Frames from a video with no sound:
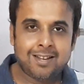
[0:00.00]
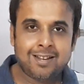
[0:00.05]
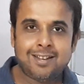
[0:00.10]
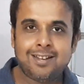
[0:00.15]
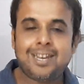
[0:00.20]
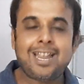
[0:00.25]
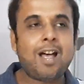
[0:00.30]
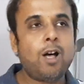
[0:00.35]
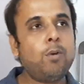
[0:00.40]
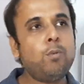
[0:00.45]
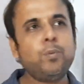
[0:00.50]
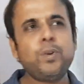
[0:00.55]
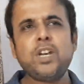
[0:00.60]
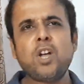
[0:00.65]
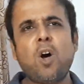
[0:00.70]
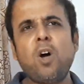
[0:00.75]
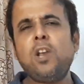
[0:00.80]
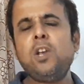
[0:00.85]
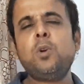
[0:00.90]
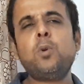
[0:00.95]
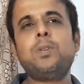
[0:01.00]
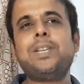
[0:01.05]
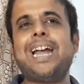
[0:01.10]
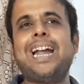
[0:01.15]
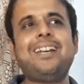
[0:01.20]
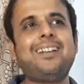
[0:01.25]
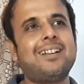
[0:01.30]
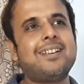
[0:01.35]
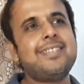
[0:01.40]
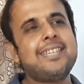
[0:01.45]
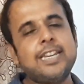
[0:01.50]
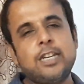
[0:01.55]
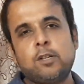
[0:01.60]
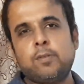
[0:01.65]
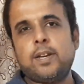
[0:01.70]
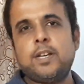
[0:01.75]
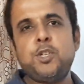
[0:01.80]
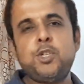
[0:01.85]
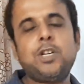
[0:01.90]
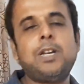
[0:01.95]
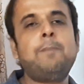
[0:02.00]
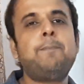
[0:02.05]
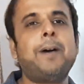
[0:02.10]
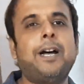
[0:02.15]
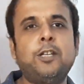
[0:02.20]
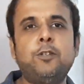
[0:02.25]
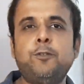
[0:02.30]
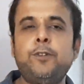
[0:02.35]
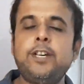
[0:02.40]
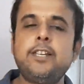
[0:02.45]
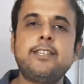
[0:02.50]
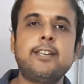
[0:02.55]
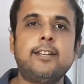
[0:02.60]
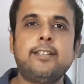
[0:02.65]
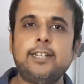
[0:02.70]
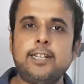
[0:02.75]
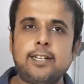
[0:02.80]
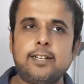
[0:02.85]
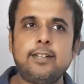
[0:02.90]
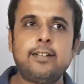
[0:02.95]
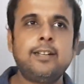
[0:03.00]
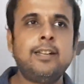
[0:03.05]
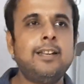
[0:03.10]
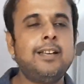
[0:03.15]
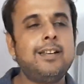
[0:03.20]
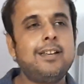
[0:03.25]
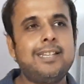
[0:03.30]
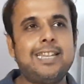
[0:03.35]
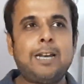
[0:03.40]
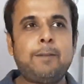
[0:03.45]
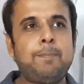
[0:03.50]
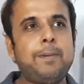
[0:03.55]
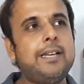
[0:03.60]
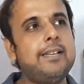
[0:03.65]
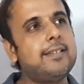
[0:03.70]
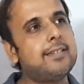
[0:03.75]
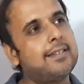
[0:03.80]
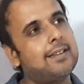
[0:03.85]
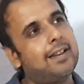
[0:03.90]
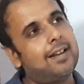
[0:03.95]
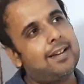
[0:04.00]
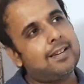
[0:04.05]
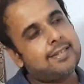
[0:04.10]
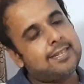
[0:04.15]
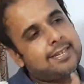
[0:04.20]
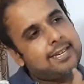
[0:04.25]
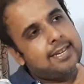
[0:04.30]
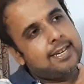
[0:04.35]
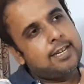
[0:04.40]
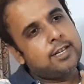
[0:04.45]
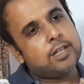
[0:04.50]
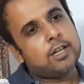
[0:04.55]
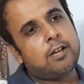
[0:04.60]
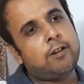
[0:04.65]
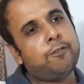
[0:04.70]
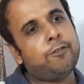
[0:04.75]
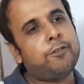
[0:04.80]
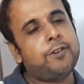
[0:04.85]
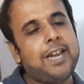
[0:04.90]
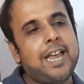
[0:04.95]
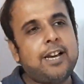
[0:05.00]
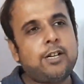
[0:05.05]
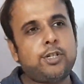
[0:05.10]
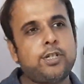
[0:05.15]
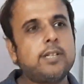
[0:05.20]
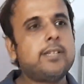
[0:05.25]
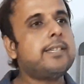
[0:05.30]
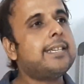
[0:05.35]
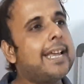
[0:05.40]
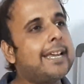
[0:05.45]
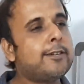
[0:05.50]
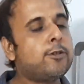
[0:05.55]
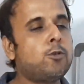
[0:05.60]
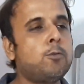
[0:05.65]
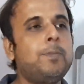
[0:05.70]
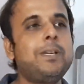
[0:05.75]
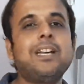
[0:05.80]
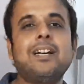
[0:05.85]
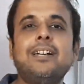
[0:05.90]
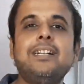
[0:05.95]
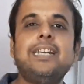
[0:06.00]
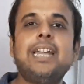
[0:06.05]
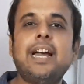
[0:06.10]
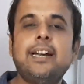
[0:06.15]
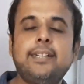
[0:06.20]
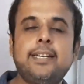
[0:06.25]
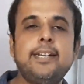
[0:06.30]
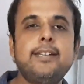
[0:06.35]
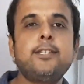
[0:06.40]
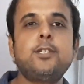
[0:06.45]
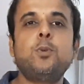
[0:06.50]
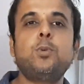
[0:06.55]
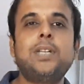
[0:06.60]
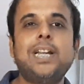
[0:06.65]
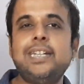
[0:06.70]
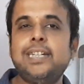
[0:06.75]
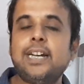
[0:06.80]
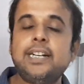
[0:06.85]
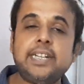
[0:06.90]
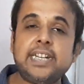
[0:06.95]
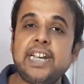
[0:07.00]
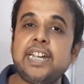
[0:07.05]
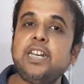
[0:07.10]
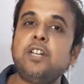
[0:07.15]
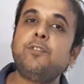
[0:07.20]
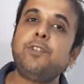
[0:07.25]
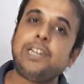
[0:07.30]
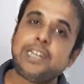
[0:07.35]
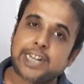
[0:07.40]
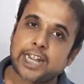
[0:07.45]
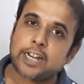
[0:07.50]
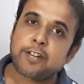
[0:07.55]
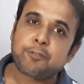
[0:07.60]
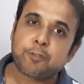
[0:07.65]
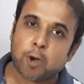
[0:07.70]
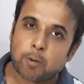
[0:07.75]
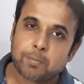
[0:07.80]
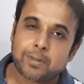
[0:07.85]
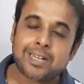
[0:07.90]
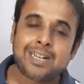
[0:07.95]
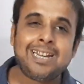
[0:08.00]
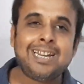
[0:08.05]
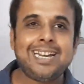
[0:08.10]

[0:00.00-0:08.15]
Now we all know that a sequential pathways are there. That means a series of reactions has to be conducted so that the DNA will get formed.